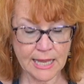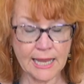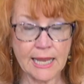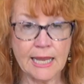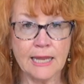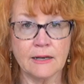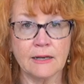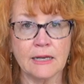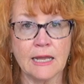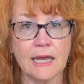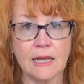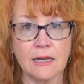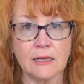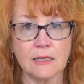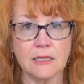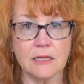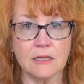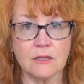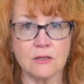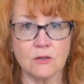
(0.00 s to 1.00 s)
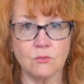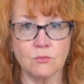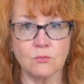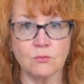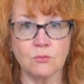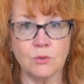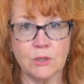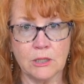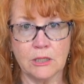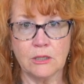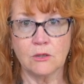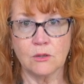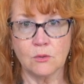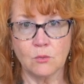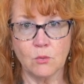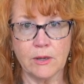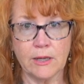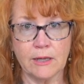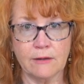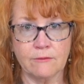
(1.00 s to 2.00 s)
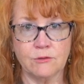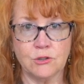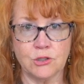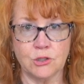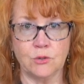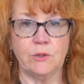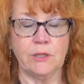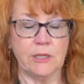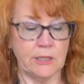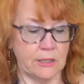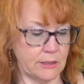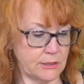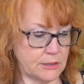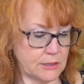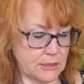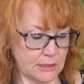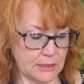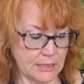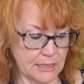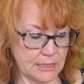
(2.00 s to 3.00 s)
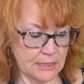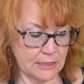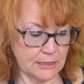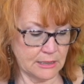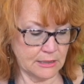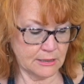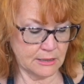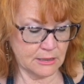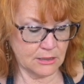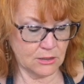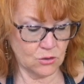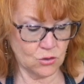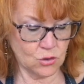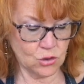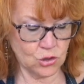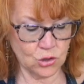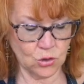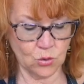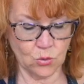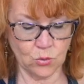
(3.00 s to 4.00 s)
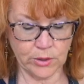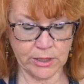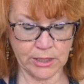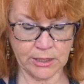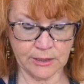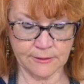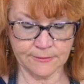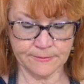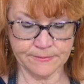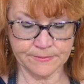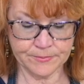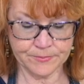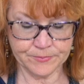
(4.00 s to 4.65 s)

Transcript: And that is a really good way of doing it, is showing,